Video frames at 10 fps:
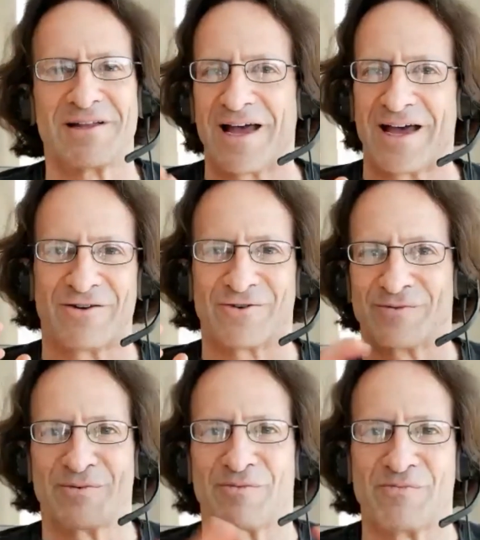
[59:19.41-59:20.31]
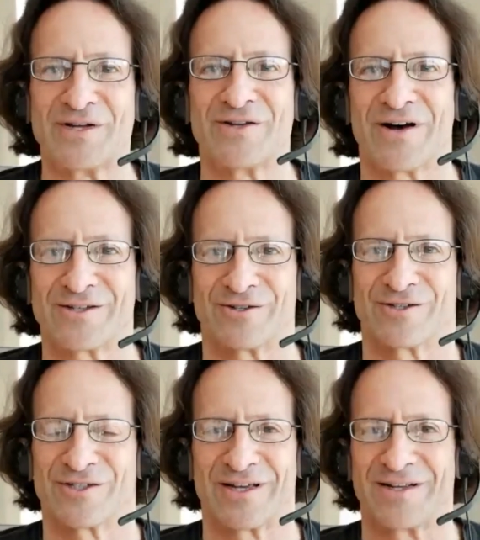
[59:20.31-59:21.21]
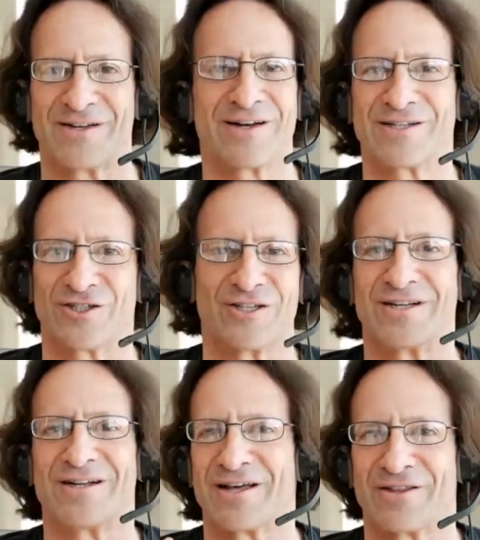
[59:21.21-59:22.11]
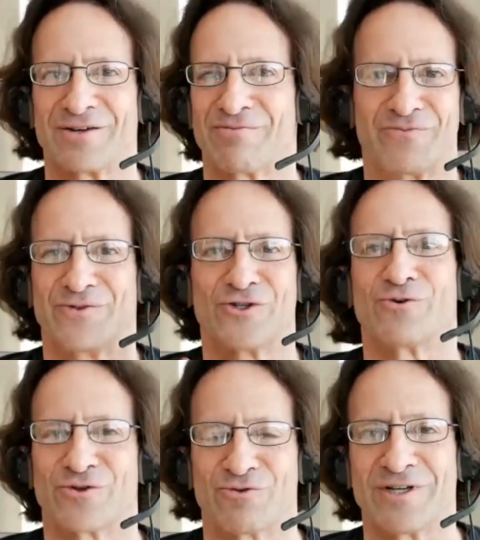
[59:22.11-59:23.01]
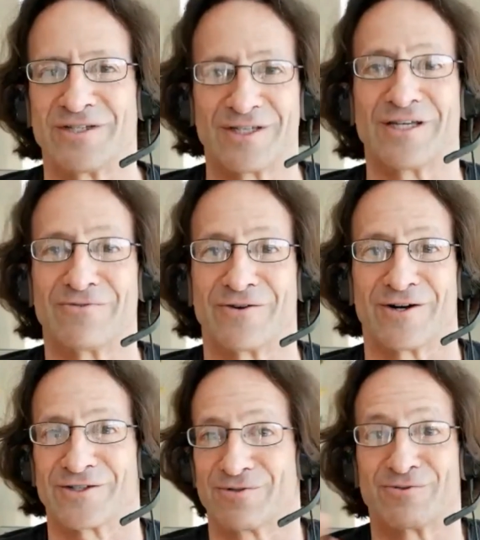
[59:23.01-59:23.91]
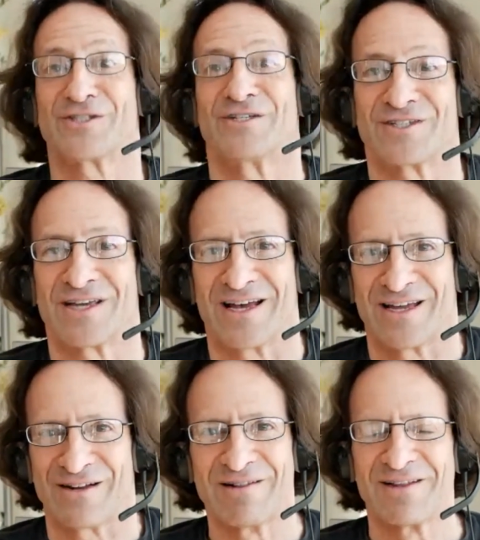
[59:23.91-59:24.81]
and on midnight on a Sunday night, she did another 2 or 3 seed fasts. It was insane.